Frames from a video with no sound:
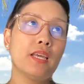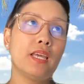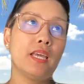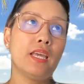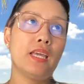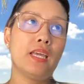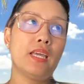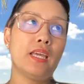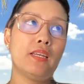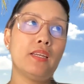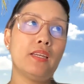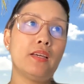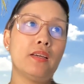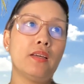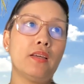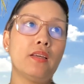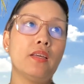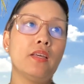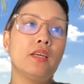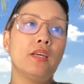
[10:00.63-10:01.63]
And
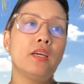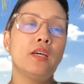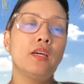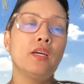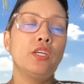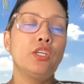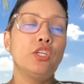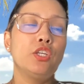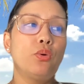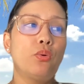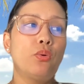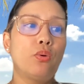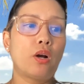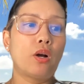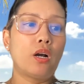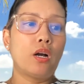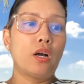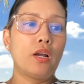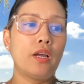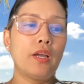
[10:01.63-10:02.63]

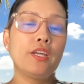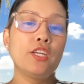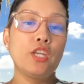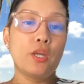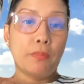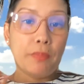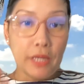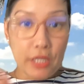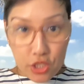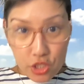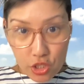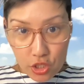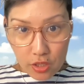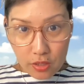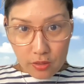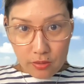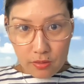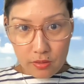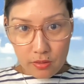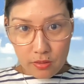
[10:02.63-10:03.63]
your
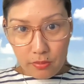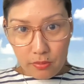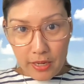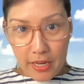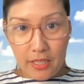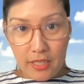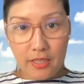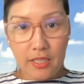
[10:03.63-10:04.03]
picture, right?